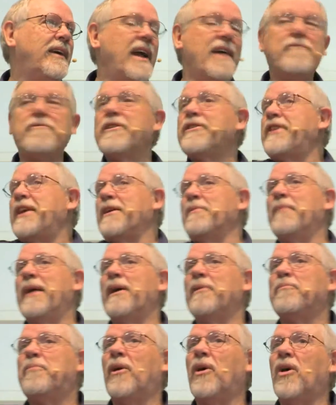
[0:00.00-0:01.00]
Everything
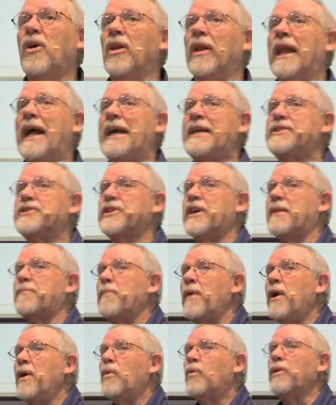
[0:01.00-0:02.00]
about Paul lines
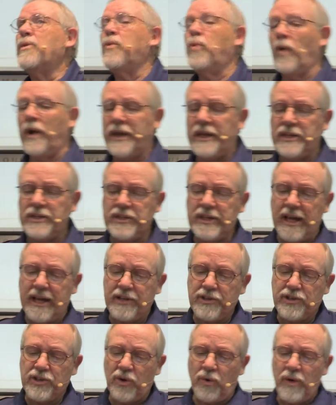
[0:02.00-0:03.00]
up with what he
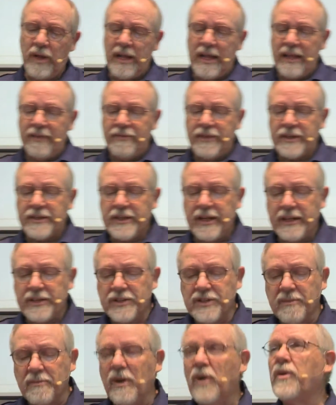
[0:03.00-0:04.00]
said. So the
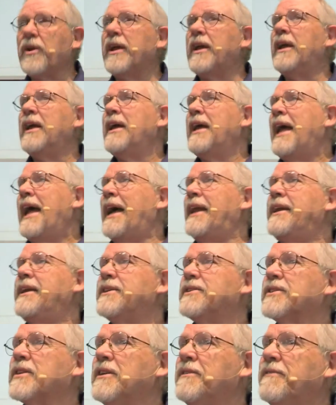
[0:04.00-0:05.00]
testimony and
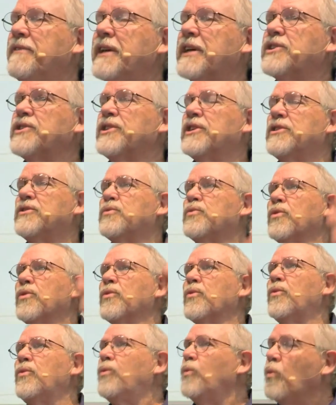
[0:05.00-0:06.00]
his convictions
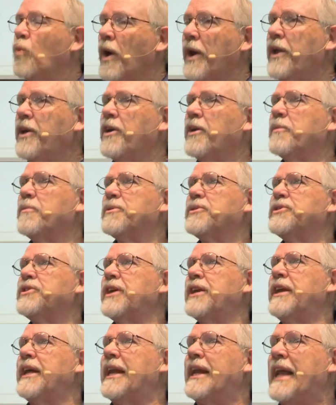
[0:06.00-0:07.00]
were one hundred
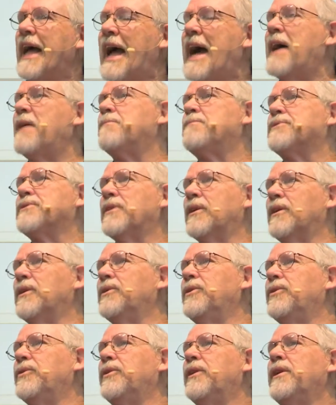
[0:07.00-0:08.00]
percent an
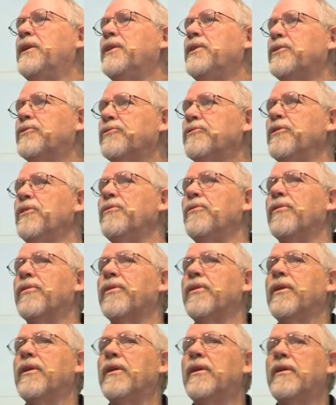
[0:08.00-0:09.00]
absolute
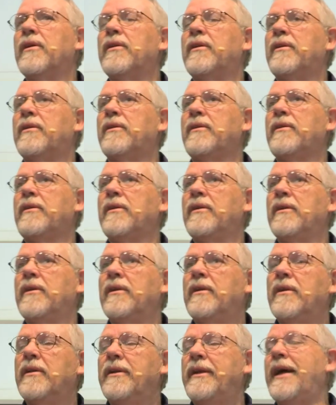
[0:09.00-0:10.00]
truth.
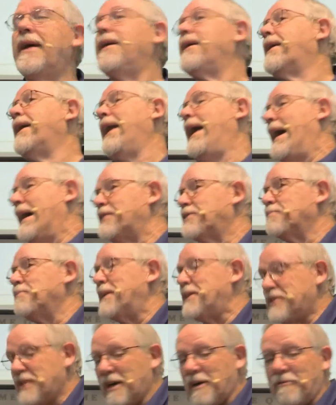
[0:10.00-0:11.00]
Now I got to ask
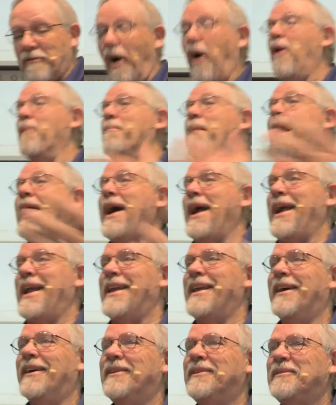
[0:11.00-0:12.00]
myself, are
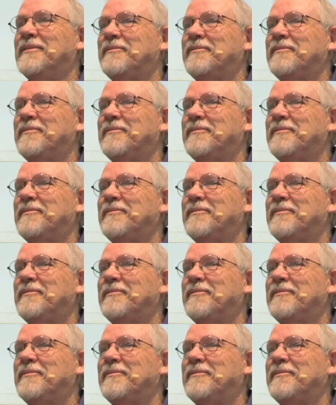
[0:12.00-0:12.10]
mine?